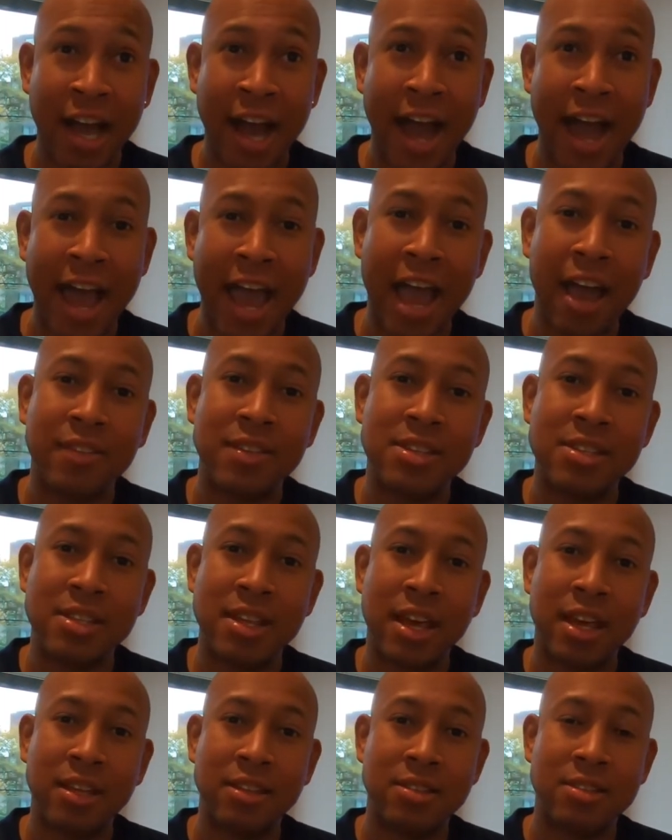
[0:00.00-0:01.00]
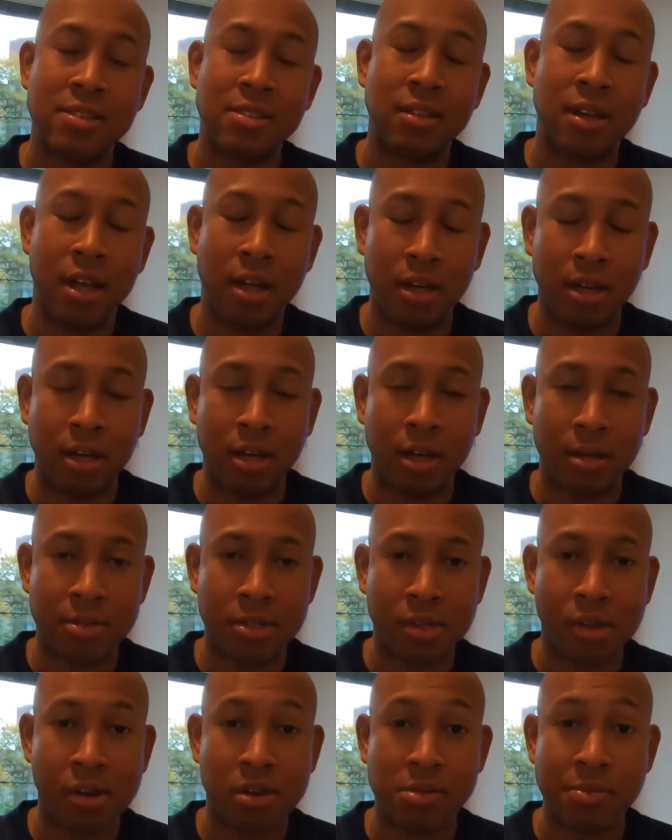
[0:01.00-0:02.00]
I have the Saints, the
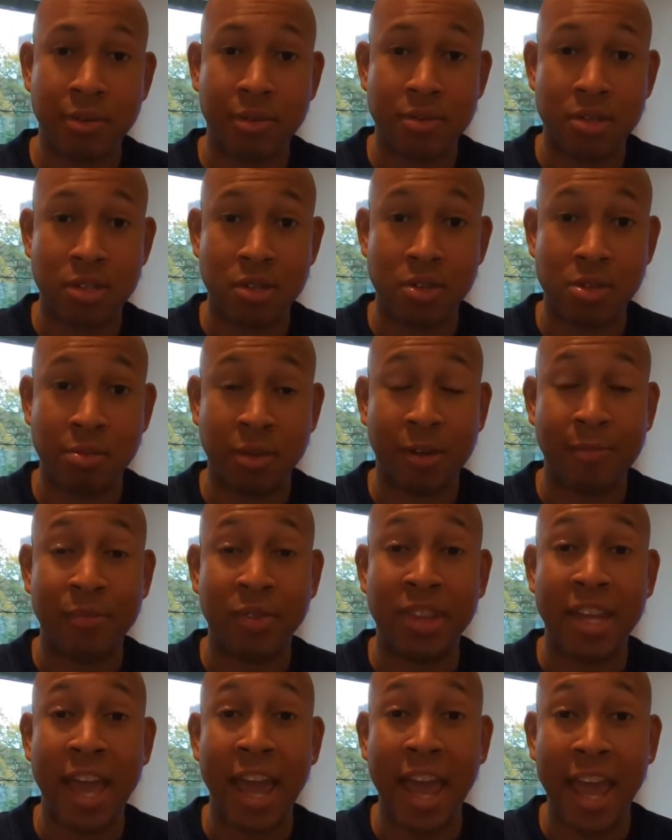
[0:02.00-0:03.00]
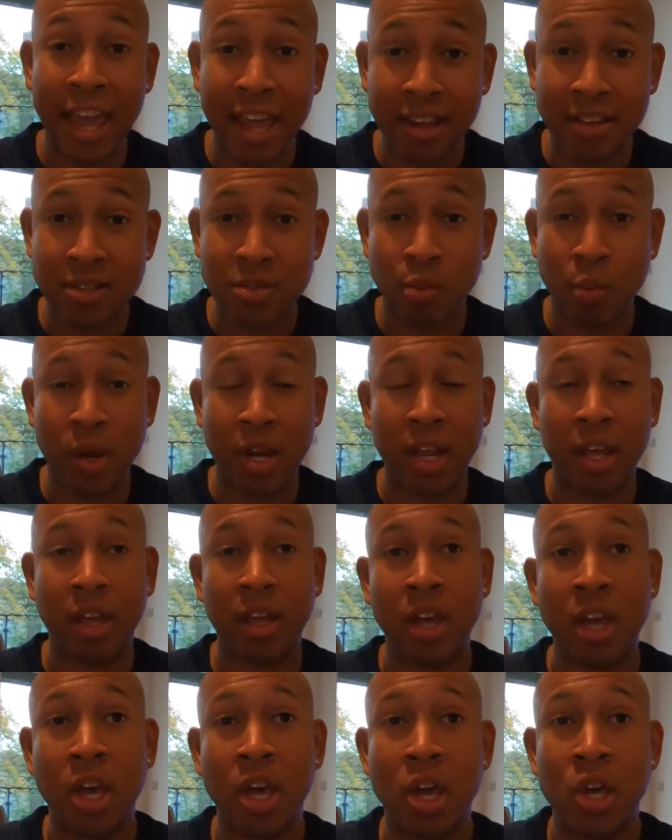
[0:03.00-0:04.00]
Aints
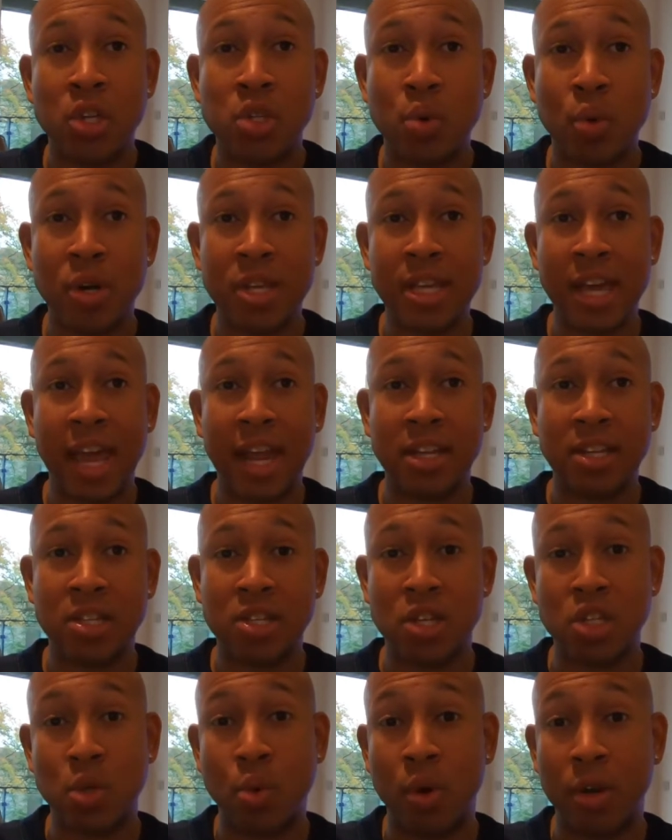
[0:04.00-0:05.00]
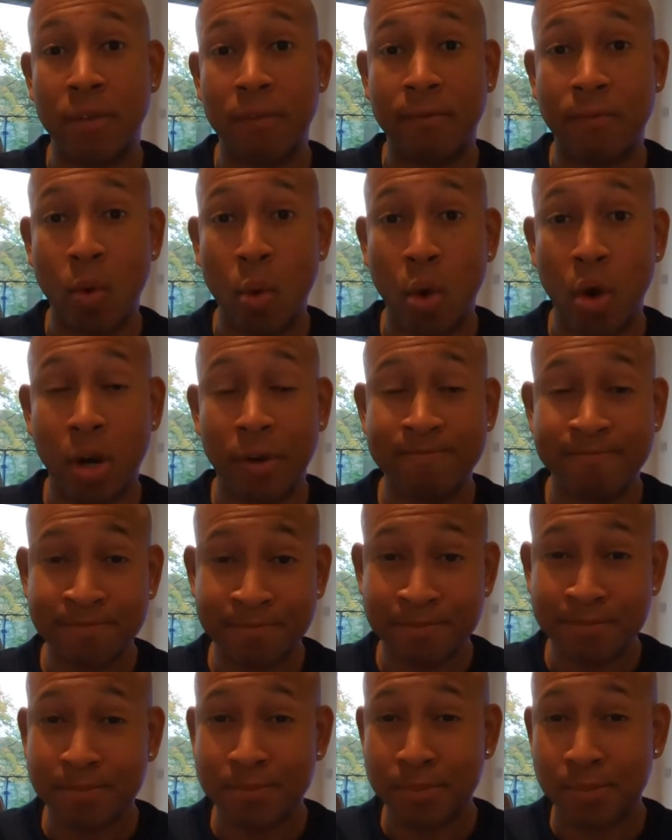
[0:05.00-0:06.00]
winning 28-24.
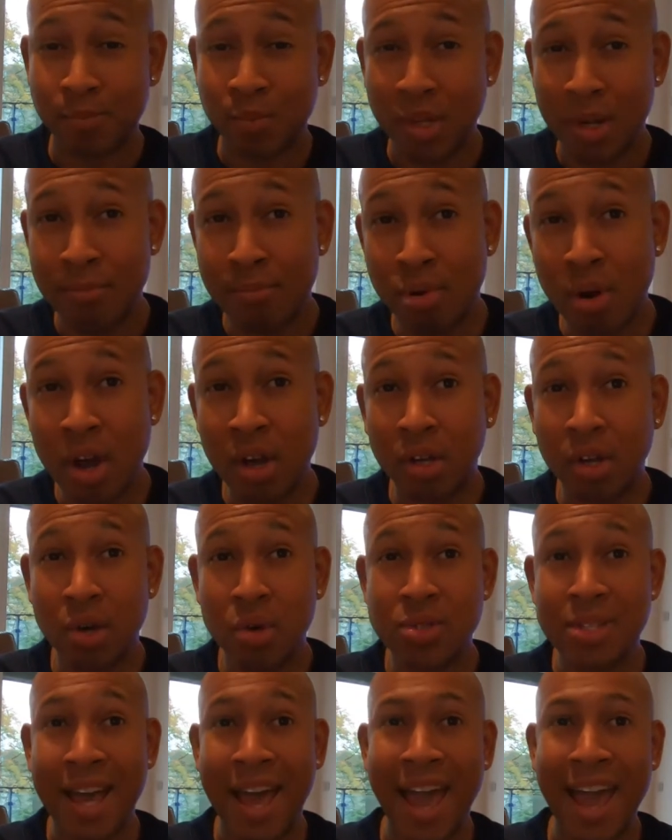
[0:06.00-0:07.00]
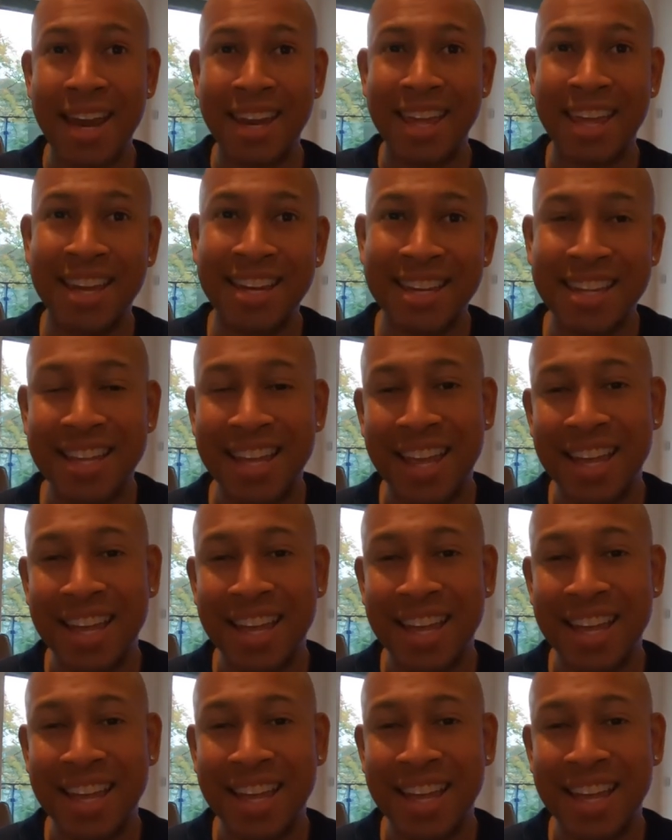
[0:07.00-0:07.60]
Broncos at Indy.